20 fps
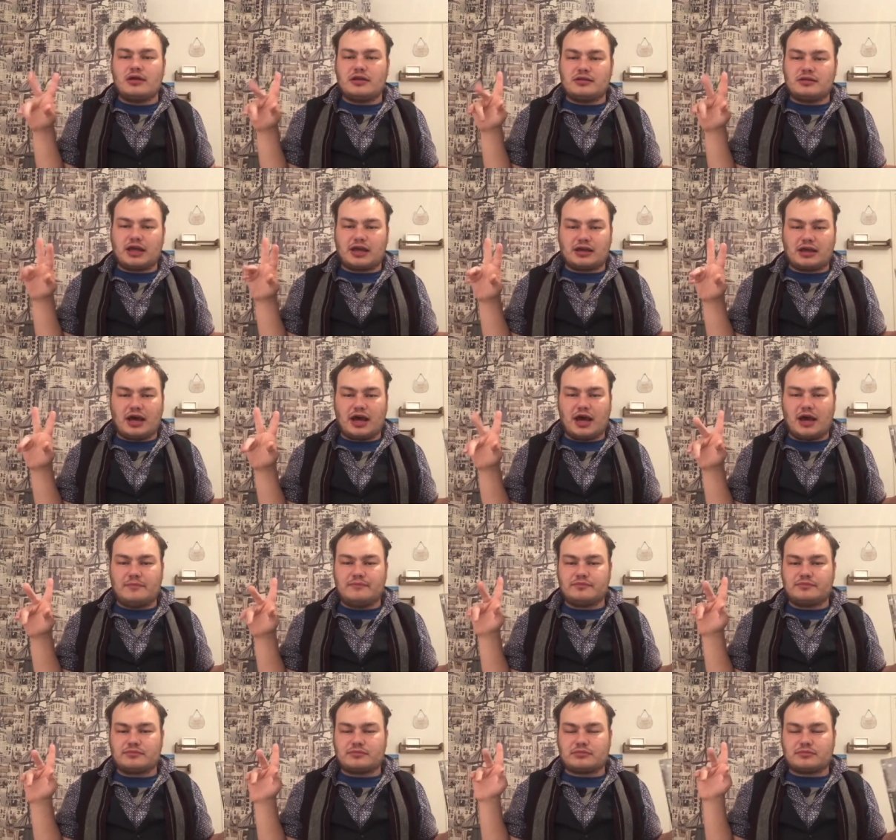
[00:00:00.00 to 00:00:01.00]
like
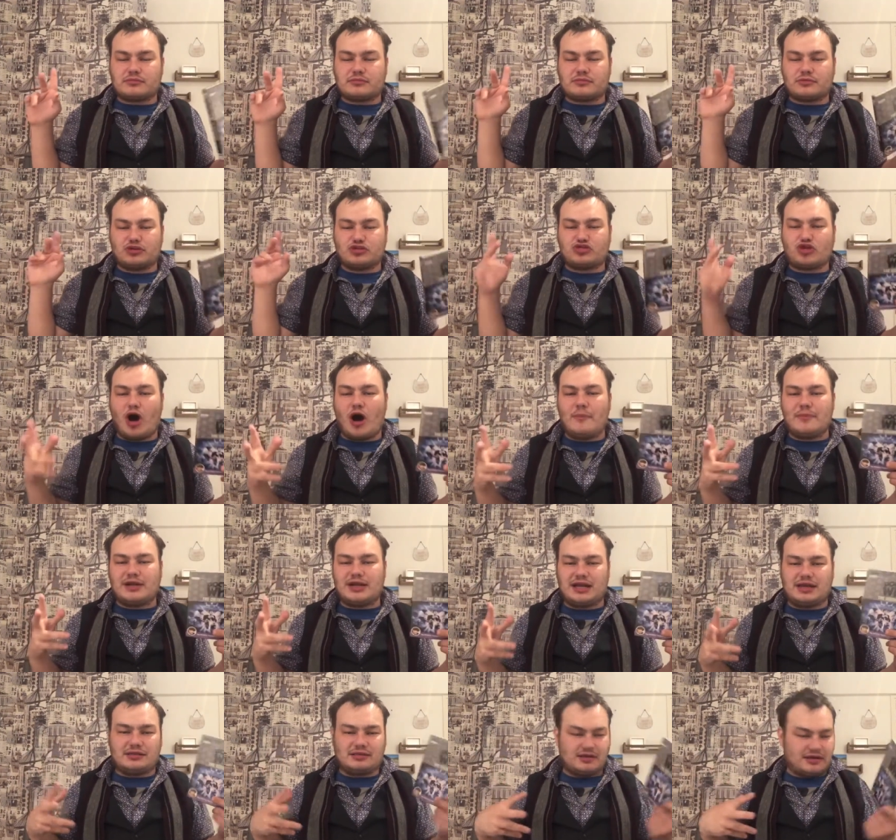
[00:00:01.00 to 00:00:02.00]
the
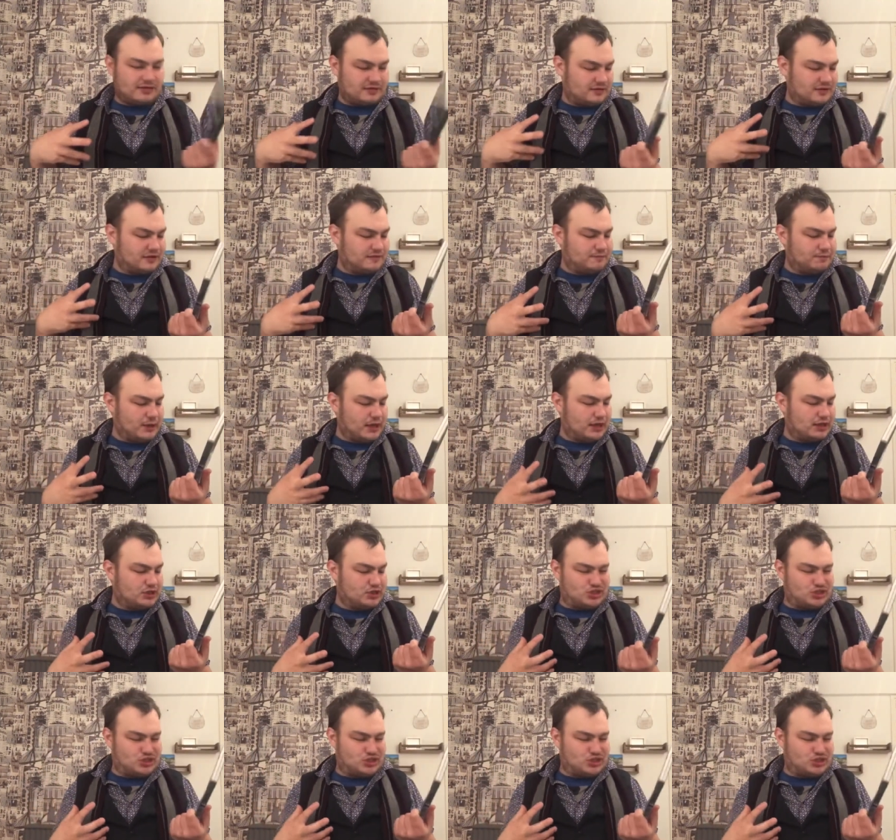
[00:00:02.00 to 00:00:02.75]
Dominators, these big,